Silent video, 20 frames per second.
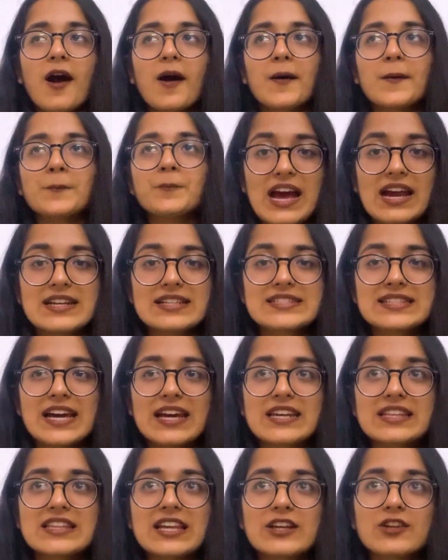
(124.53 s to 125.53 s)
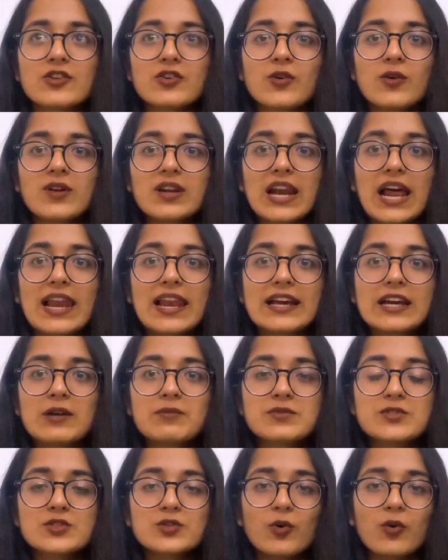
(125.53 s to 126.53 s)
I decided that,
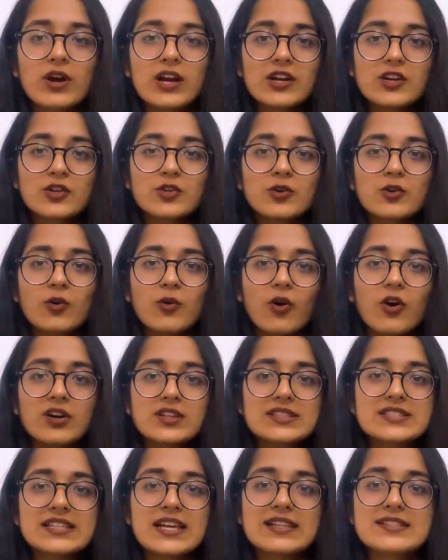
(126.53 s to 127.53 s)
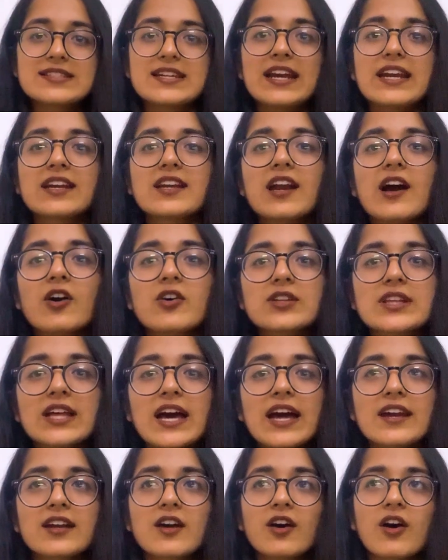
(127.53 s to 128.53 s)
I'm so into cord sets right now
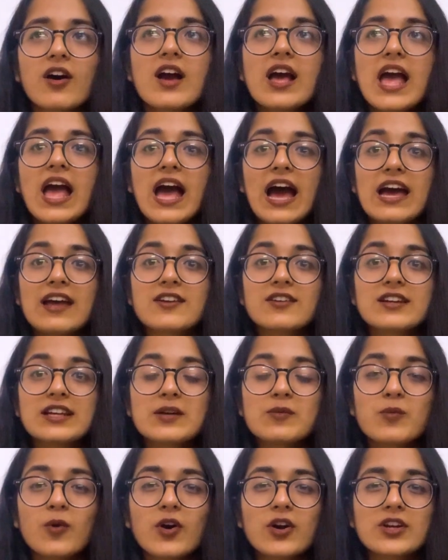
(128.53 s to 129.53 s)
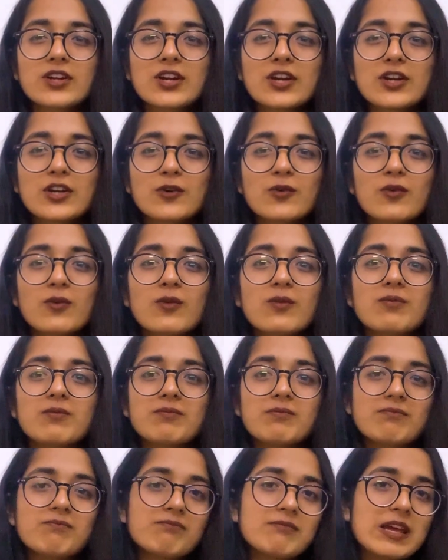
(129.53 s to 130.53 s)
that I really wanted to
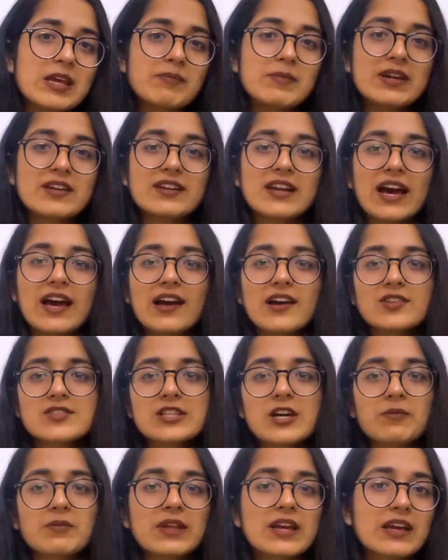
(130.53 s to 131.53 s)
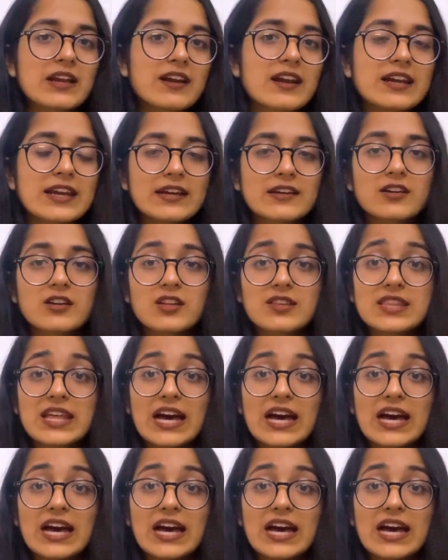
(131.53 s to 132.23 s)
maybe try out something related to